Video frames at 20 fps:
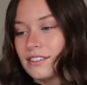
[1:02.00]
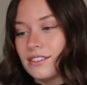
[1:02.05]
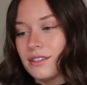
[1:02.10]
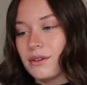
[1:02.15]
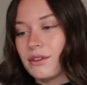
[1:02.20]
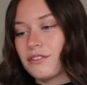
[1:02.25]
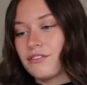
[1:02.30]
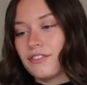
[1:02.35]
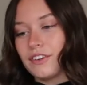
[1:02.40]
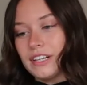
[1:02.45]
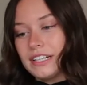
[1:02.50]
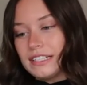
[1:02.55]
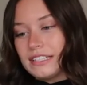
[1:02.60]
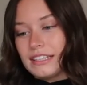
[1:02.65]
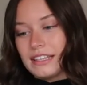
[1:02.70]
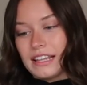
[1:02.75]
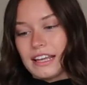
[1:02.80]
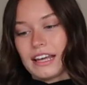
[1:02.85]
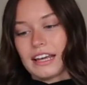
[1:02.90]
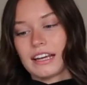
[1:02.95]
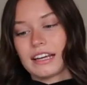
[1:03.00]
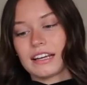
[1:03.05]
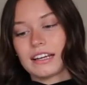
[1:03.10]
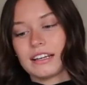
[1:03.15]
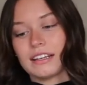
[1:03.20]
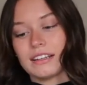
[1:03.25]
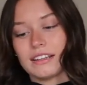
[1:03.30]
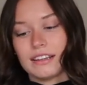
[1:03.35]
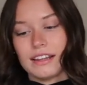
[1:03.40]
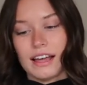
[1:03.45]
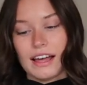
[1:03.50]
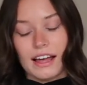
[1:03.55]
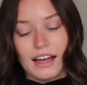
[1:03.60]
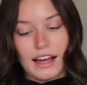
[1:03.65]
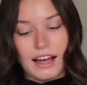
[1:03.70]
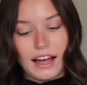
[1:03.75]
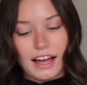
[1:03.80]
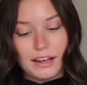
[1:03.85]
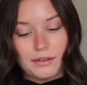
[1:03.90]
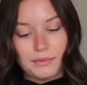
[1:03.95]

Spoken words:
So the first thing that I